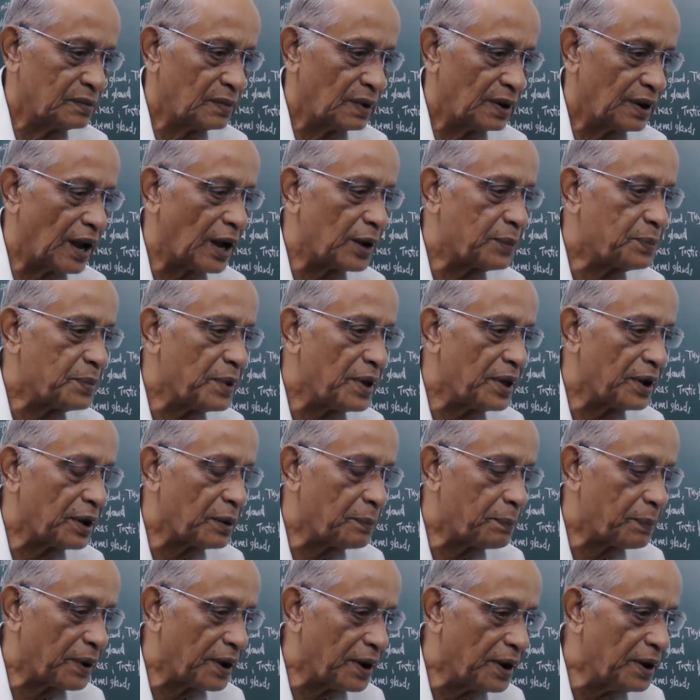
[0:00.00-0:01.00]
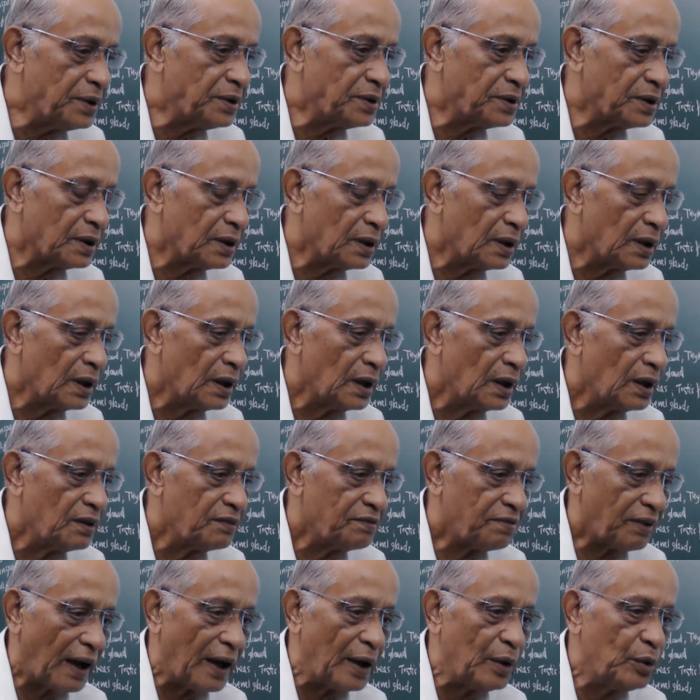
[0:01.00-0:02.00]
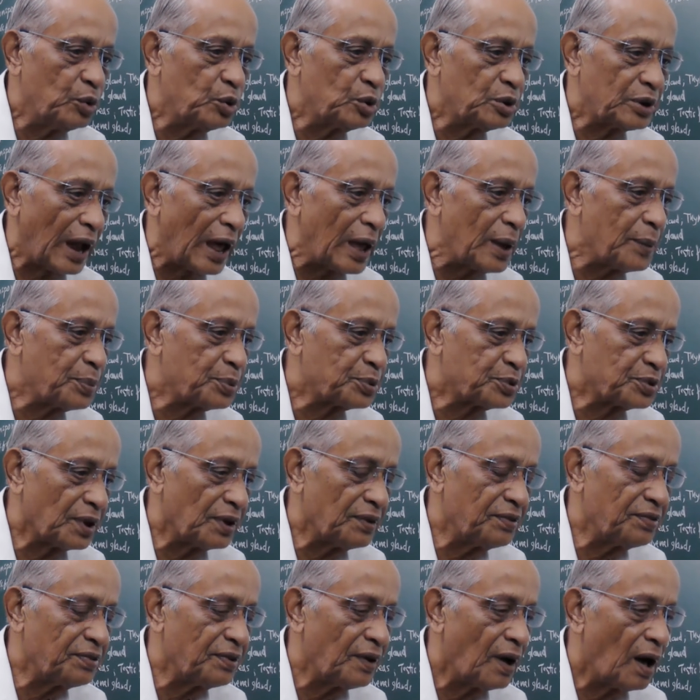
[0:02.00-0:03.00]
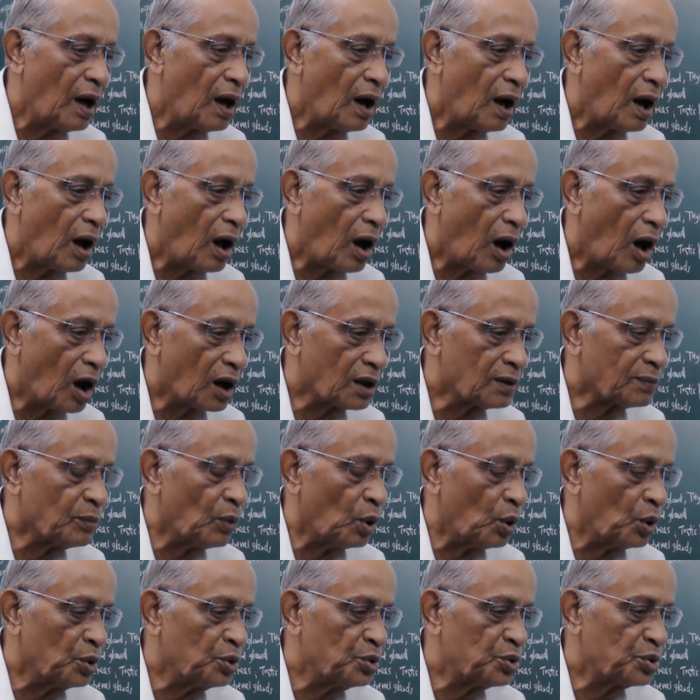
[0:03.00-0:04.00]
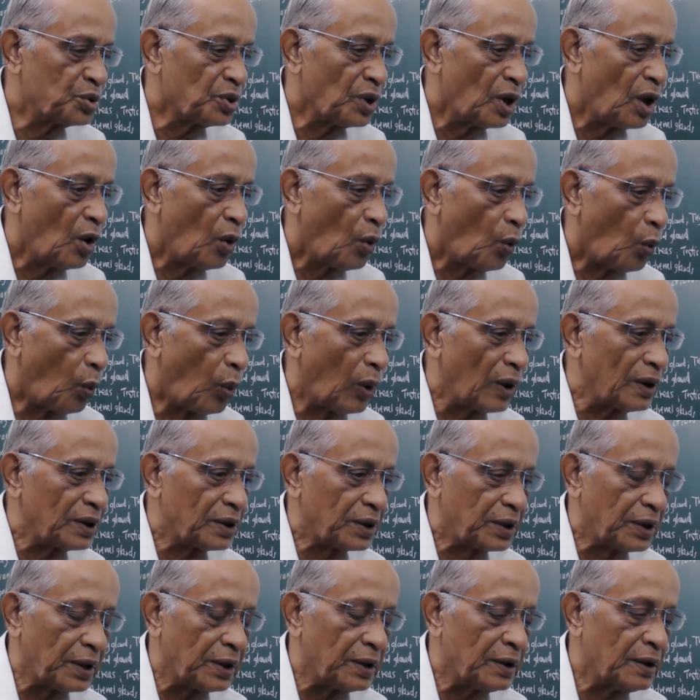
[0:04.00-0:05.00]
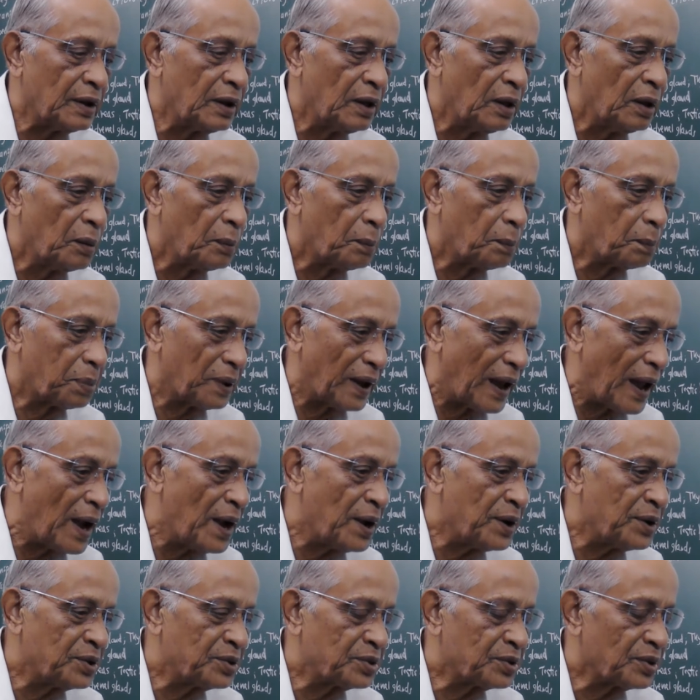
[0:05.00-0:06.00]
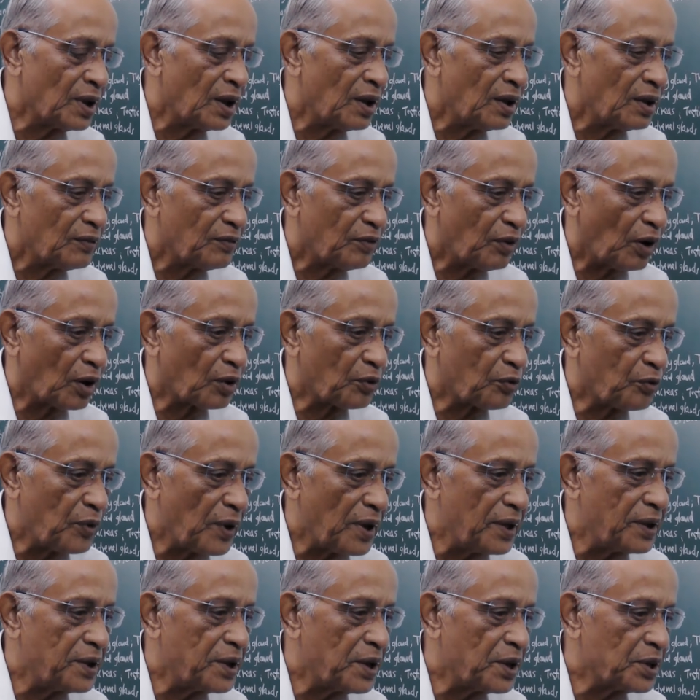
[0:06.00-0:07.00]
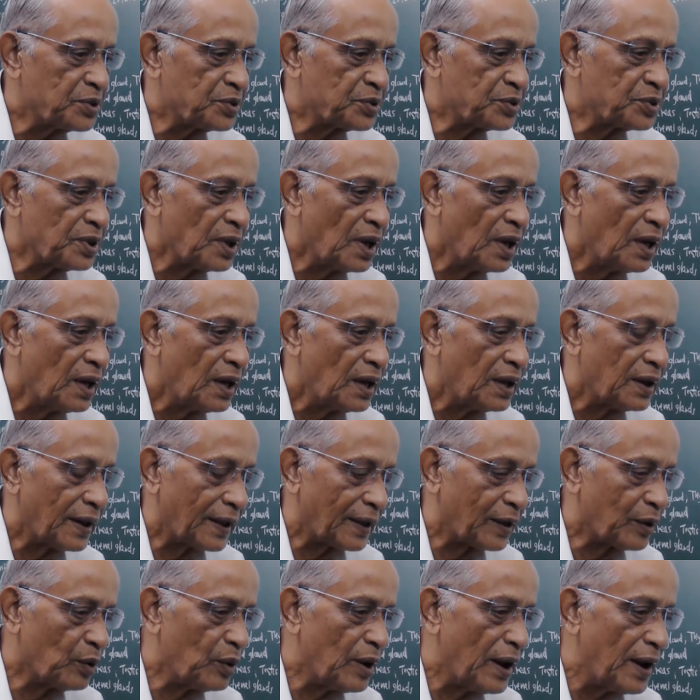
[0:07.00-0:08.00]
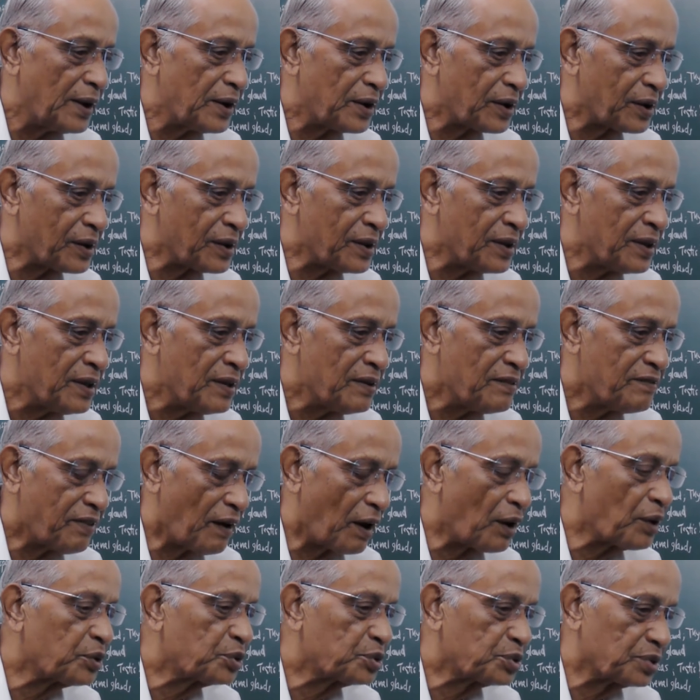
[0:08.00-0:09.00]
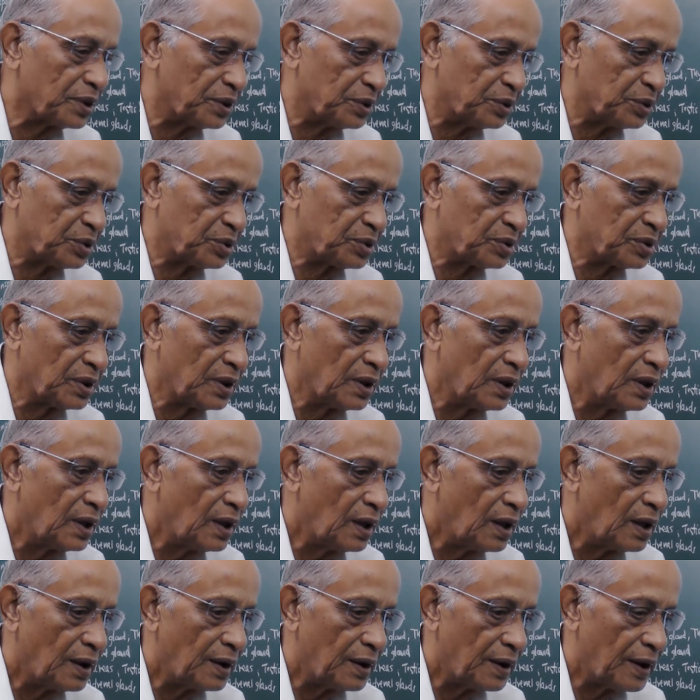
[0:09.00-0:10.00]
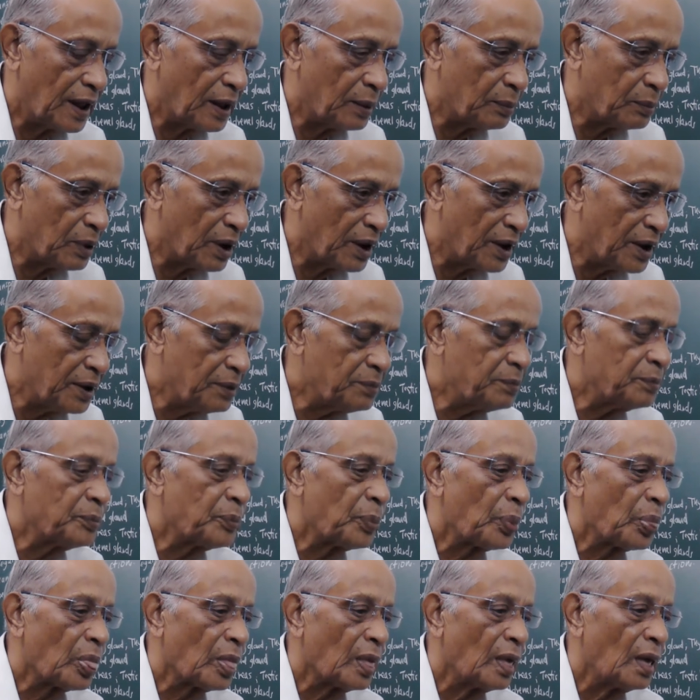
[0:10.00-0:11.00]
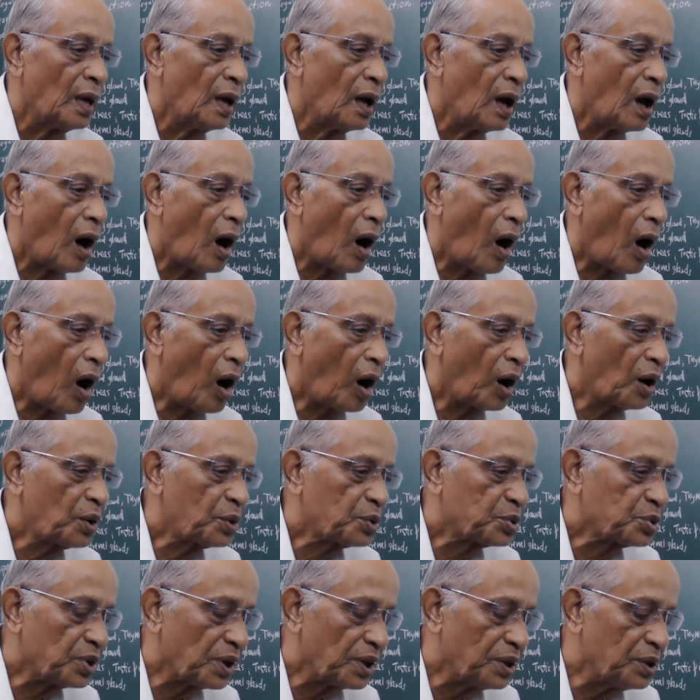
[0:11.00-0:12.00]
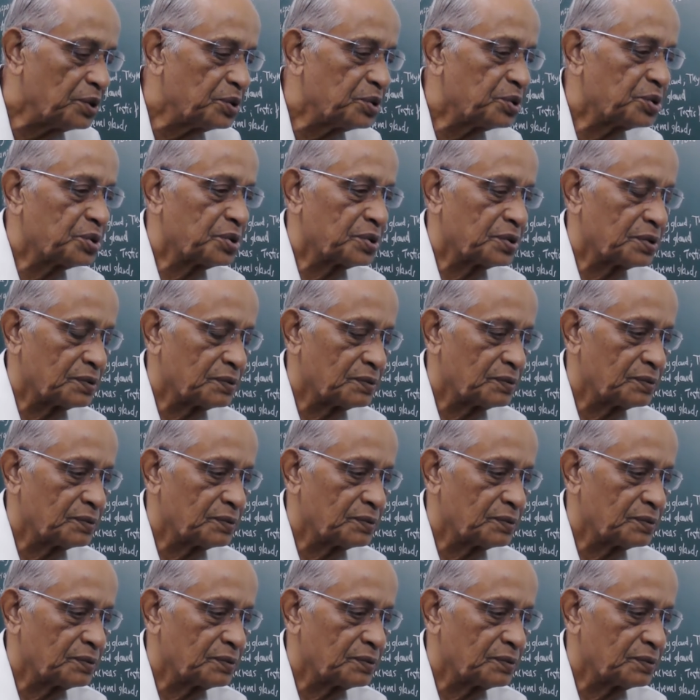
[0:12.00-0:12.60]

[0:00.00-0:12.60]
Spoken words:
Let me repeat, 5 types of hormones work in plants for various regulatory functions, namely AUXINS,